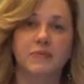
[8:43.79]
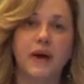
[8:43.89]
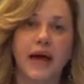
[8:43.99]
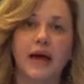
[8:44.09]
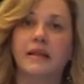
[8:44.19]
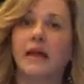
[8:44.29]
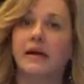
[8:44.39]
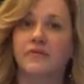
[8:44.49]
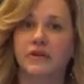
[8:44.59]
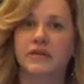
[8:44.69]
pay
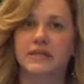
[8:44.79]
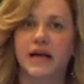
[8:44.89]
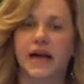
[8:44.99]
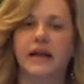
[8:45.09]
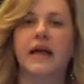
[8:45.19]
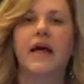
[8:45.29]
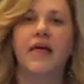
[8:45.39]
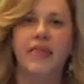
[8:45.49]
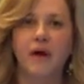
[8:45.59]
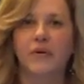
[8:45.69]
online for a design,
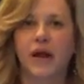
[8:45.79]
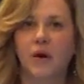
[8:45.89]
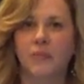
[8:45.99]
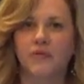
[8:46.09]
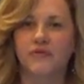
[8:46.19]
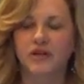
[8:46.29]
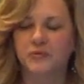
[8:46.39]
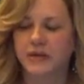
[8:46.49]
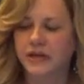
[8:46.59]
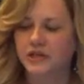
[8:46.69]
that would help
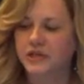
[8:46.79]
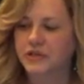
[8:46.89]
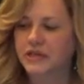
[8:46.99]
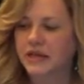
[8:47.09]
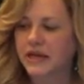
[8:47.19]
infringement issues.